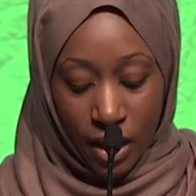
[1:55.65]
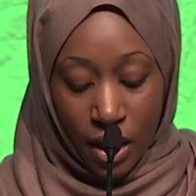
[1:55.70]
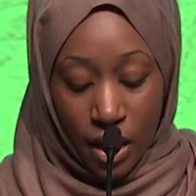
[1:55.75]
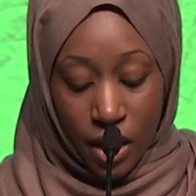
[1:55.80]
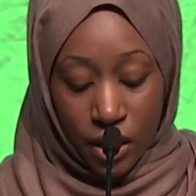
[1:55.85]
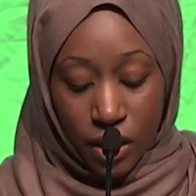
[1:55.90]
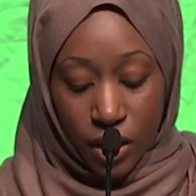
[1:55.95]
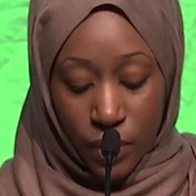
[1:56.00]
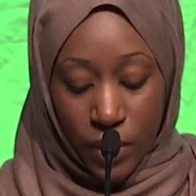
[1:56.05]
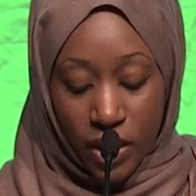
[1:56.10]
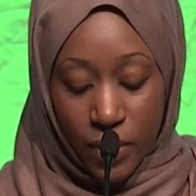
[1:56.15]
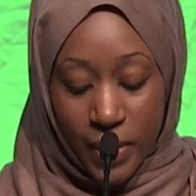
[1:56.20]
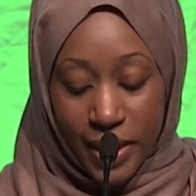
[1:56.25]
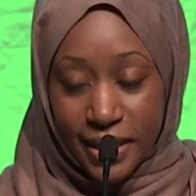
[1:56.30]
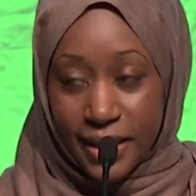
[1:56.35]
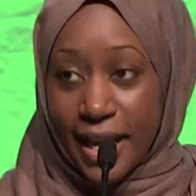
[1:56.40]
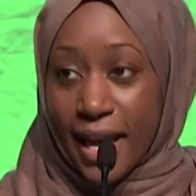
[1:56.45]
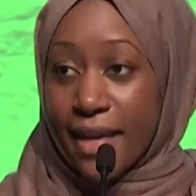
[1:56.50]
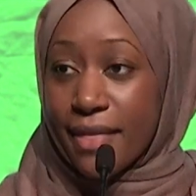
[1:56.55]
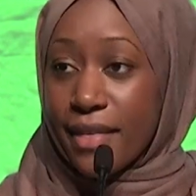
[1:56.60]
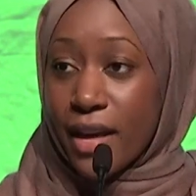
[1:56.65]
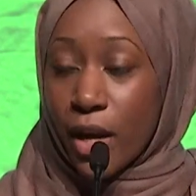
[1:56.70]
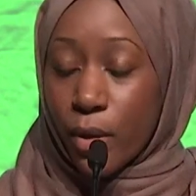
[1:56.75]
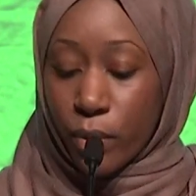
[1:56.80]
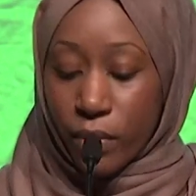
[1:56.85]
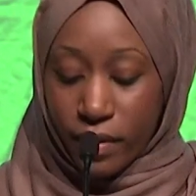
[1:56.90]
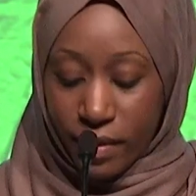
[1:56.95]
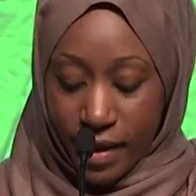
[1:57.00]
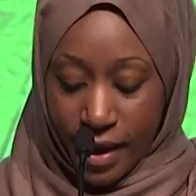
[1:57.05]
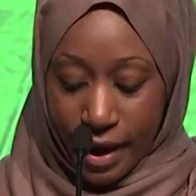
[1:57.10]
So when we say they
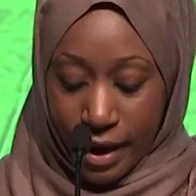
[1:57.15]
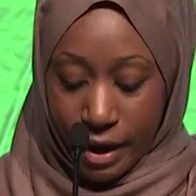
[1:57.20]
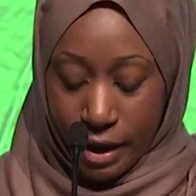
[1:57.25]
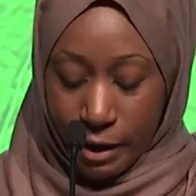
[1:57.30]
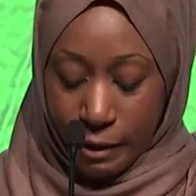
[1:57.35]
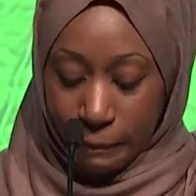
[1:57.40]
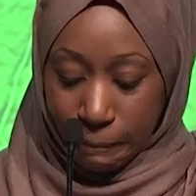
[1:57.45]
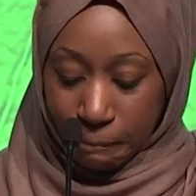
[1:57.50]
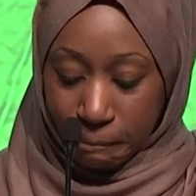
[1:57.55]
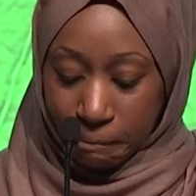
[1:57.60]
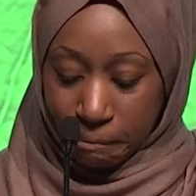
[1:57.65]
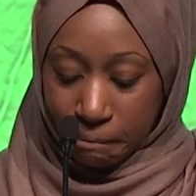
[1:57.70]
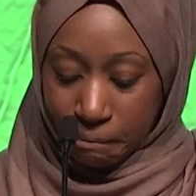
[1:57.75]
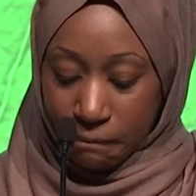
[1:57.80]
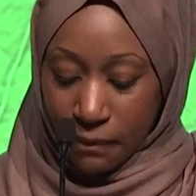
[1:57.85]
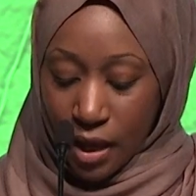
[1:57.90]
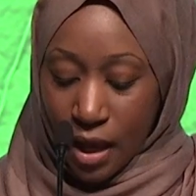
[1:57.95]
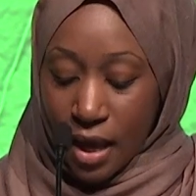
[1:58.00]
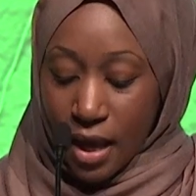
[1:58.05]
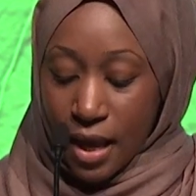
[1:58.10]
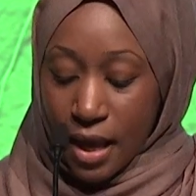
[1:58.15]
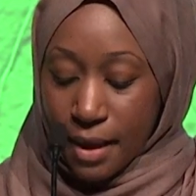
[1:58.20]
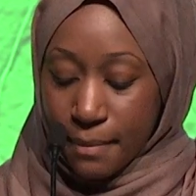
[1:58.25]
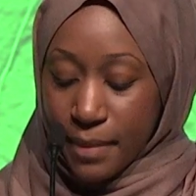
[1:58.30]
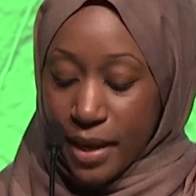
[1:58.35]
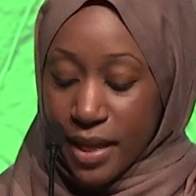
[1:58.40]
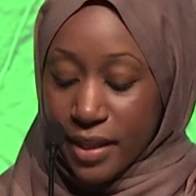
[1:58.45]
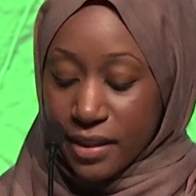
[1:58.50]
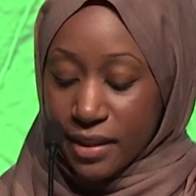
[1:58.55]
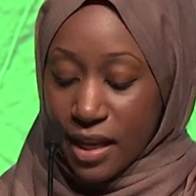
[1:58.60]
were there, it
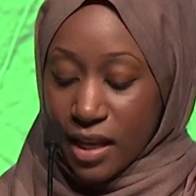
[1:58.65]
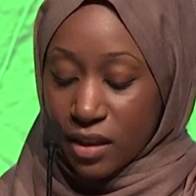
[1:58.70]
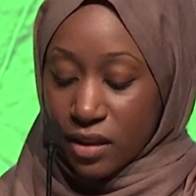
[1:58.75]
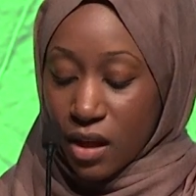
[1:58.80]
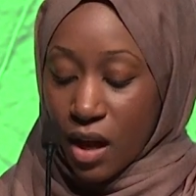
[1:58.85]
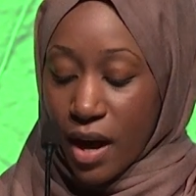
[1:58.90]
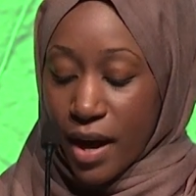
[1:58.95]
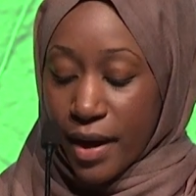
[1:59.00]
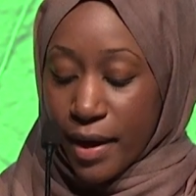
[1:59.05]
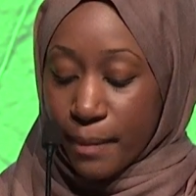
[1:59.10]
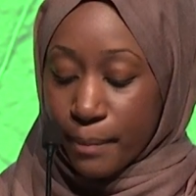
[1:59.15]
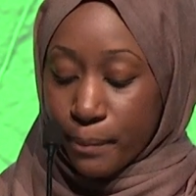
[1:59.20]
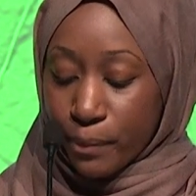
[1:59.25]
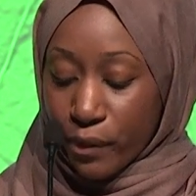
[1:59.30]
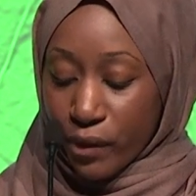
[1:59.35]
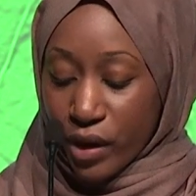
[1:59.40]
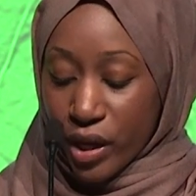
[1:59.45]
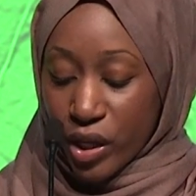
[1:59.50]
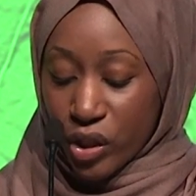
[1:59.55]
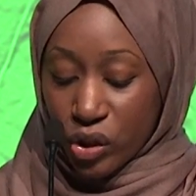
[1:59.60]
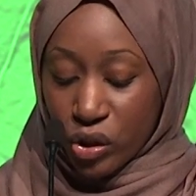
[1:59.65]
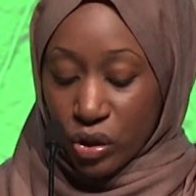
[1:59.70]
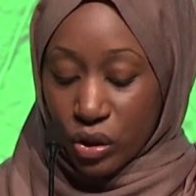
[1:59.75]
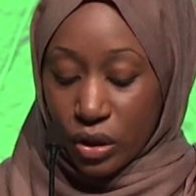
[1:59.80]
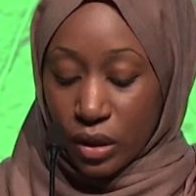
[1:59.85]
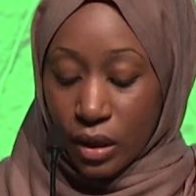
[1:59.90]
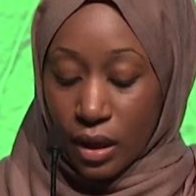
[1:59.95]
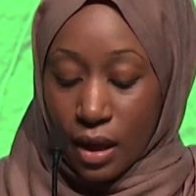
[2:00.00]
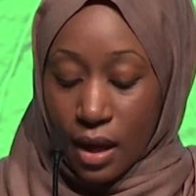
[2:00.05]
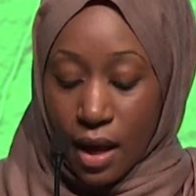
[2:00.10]
means they saw him preach
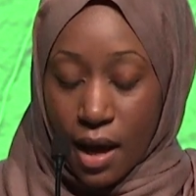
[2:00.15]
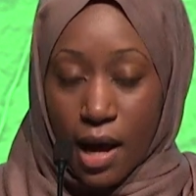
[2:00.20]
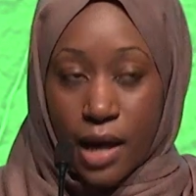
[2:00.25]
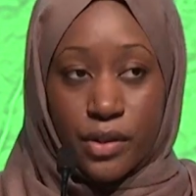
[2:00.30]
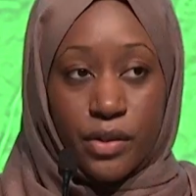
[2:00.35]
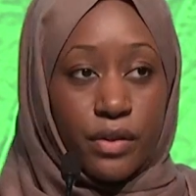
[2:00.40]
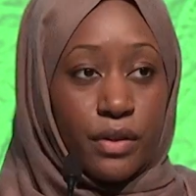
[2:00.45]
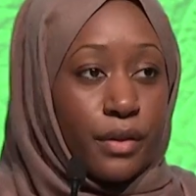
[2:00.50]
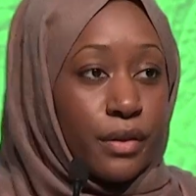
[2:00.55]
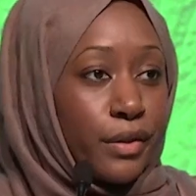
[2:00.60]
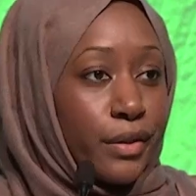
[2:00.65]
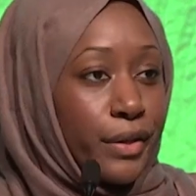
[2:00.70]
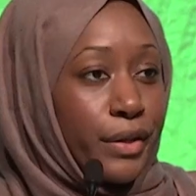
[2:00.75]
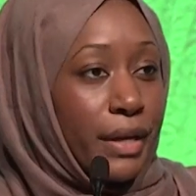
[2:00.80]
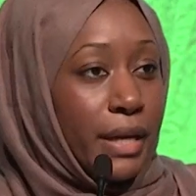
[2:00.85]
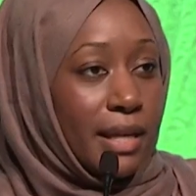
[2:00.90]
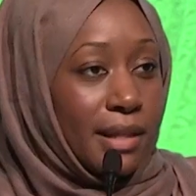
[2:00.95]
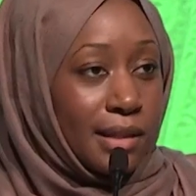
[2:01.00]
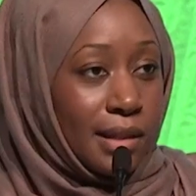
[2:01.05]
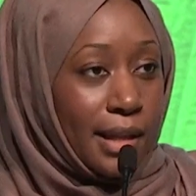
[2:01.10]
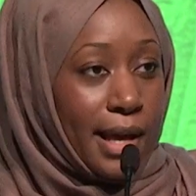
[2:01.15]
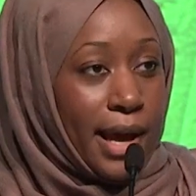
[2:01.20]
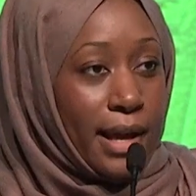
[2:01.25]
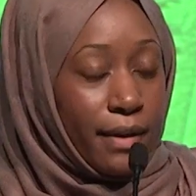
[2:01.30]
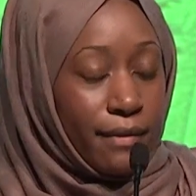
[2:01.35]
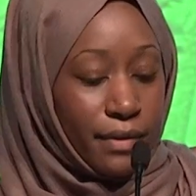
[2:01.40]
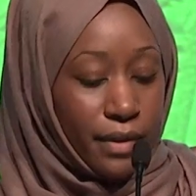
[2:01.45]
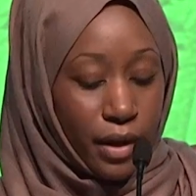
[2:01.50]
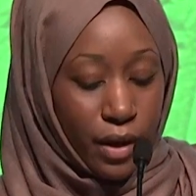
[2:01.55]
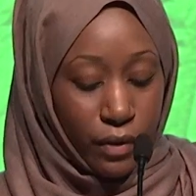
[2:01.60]
under the glorious light
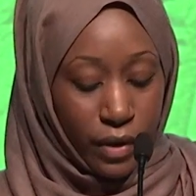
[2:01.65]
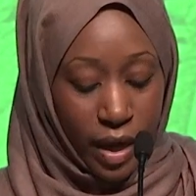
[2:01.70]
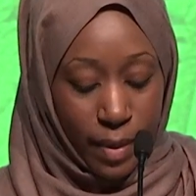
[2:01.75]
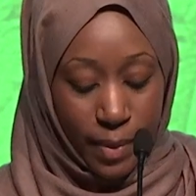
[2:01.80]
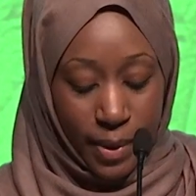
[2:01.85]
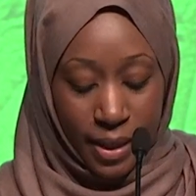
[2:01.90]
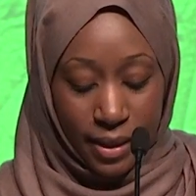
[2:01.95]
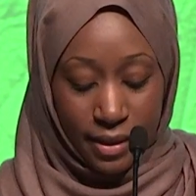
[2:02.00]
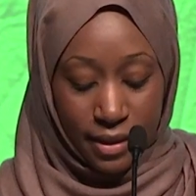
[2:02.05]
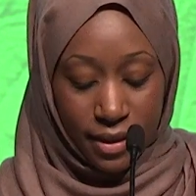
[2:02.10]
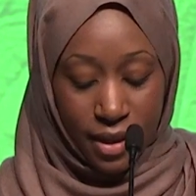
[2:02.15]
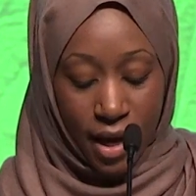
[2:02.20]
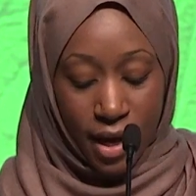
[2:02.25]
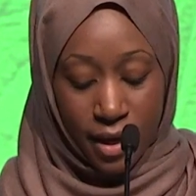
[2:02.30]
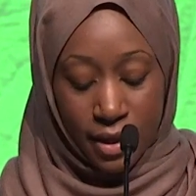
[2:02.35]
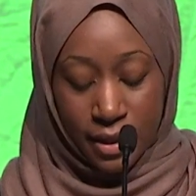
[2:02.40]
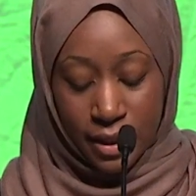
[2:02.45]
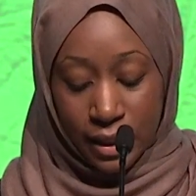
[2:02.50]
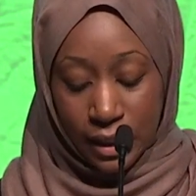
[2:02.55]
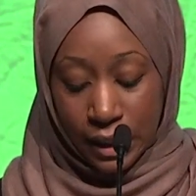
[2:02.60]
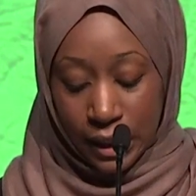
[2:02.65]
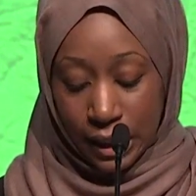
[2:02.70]
of the Arabian sun